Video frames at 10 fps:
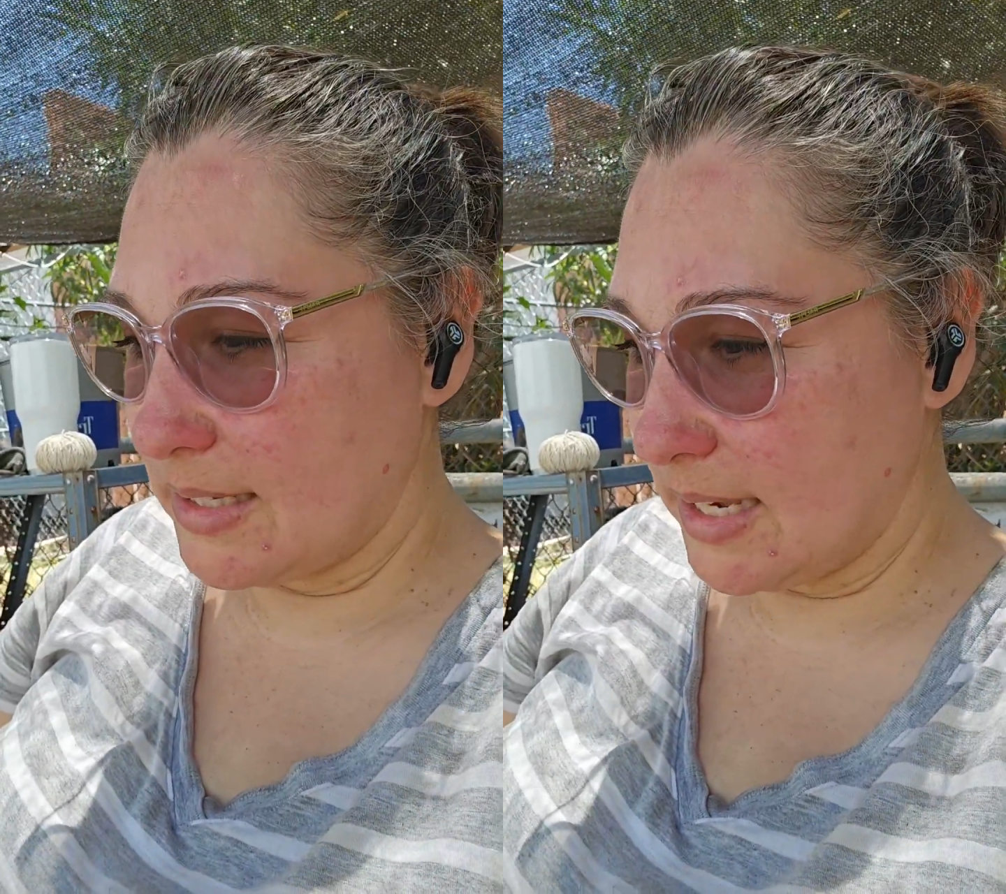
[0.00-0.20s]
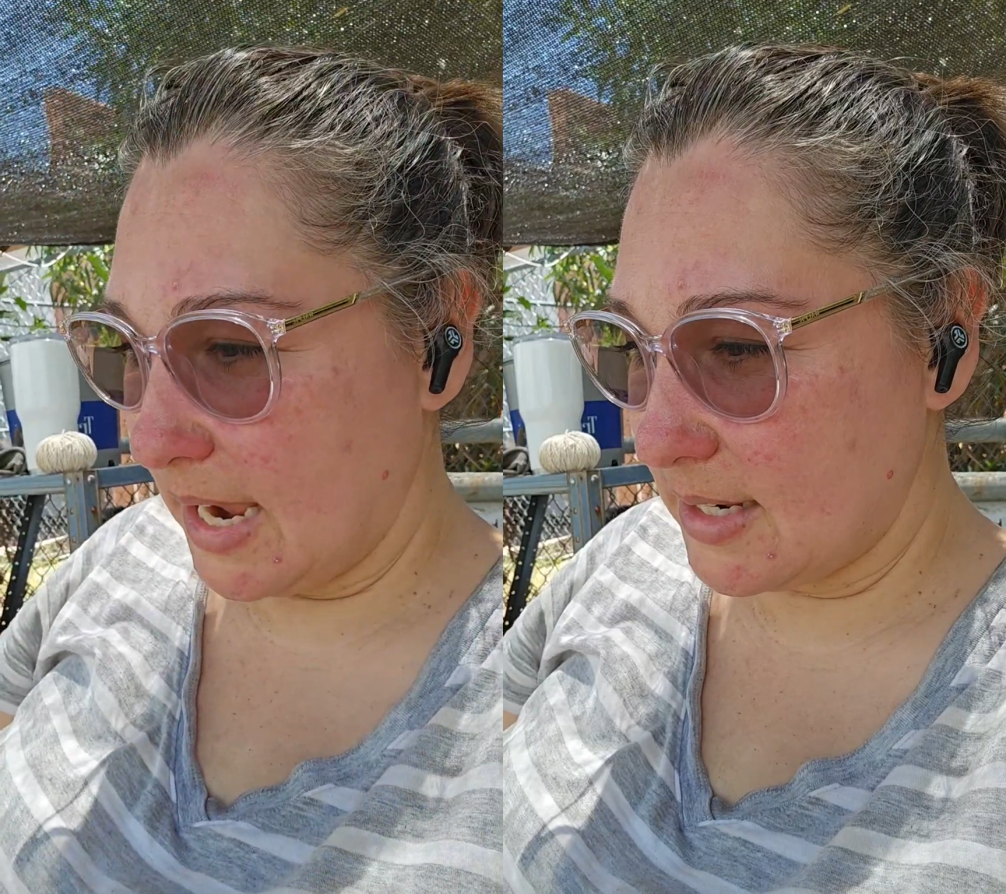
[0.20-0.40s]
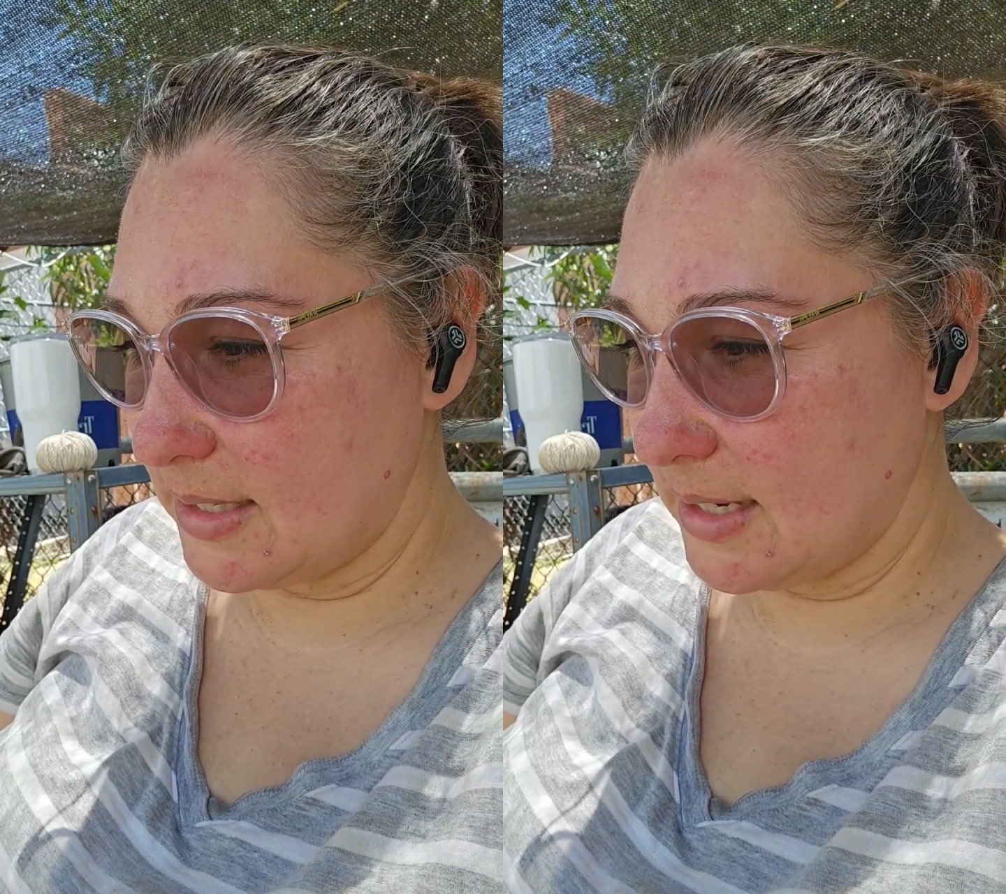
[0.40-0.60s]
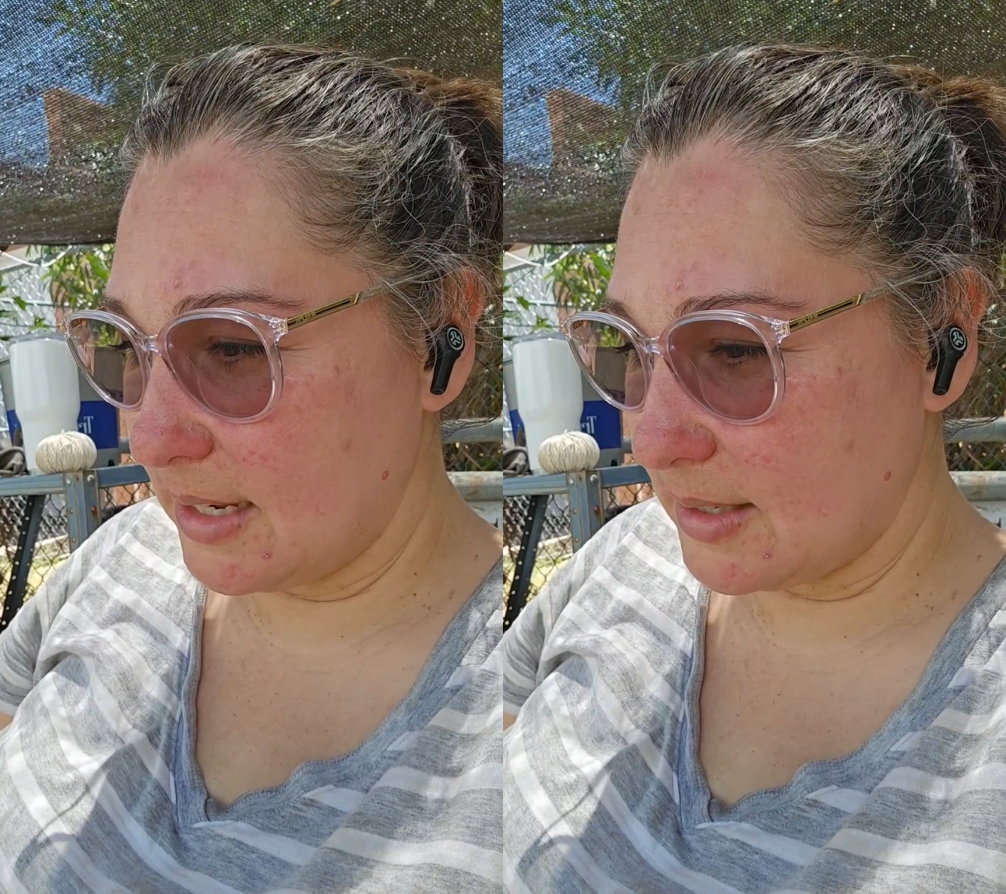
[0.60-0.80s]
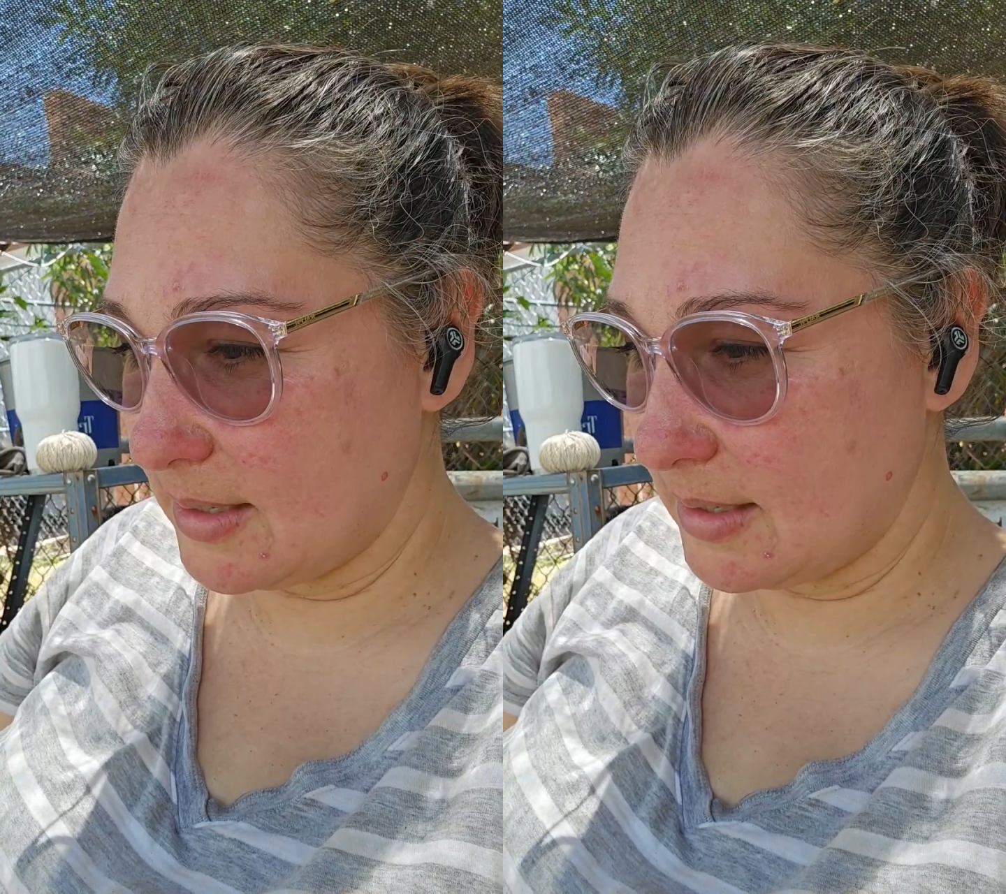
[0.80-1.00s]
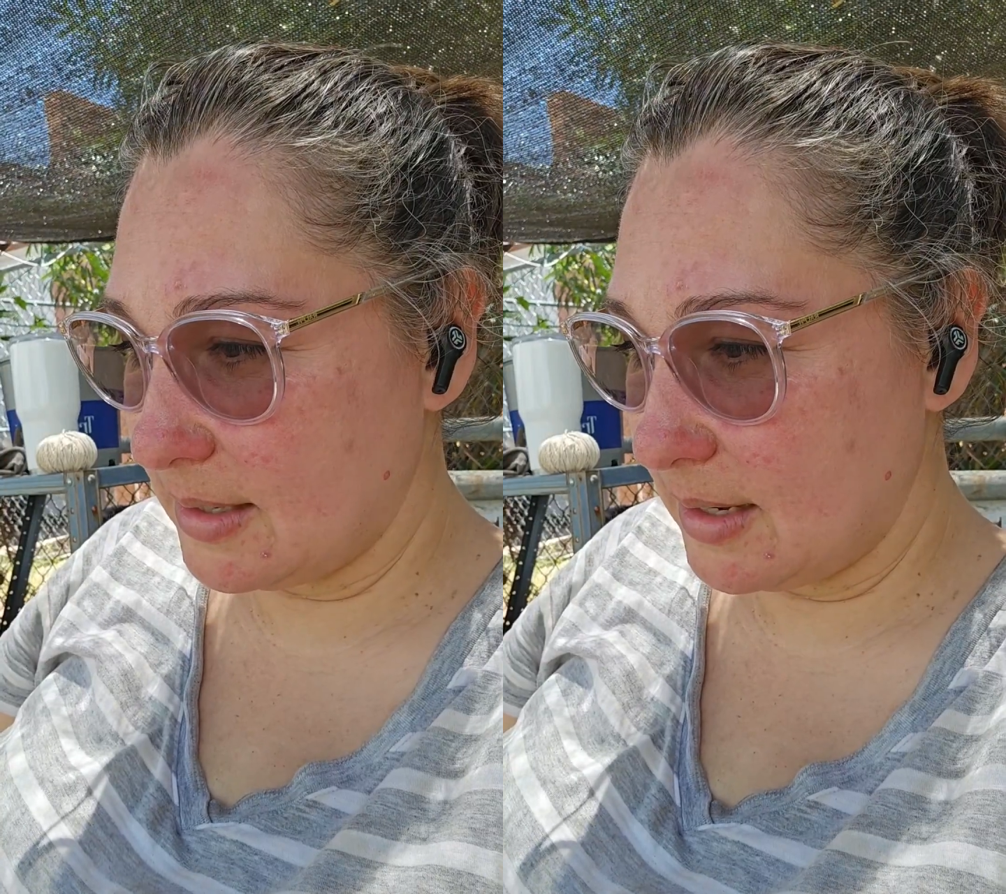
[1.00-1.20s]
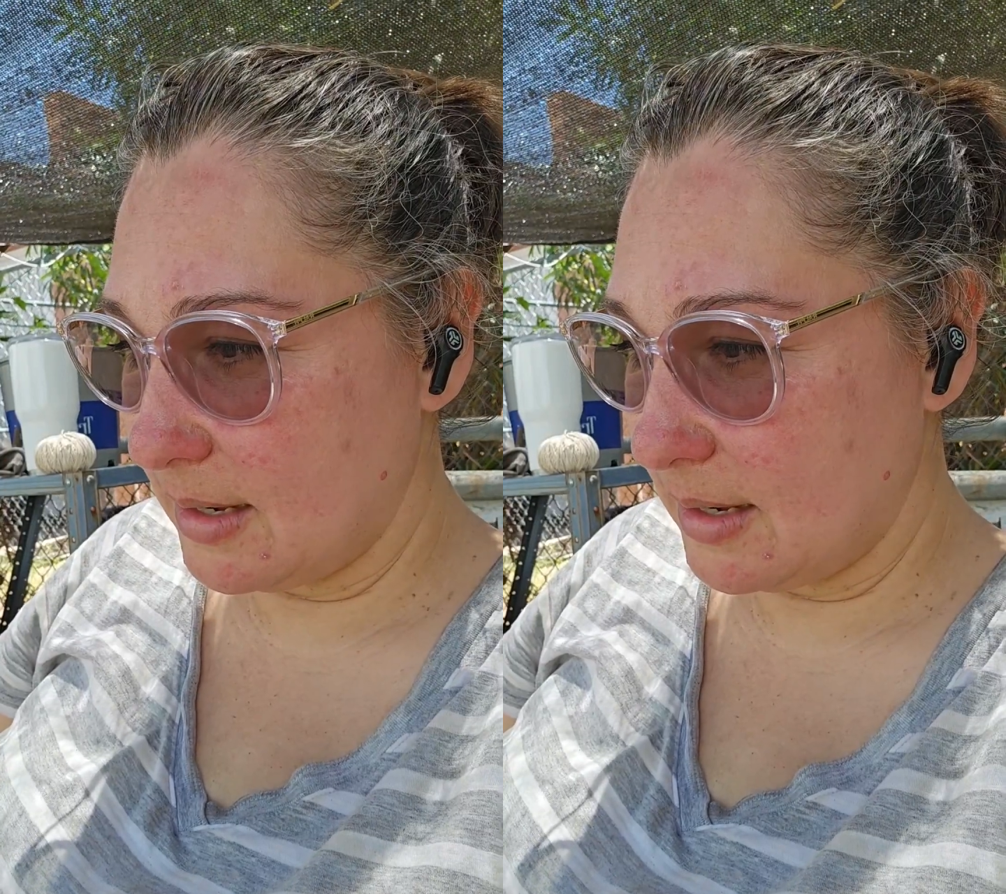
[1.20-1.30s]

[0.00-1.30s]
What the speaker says: Texas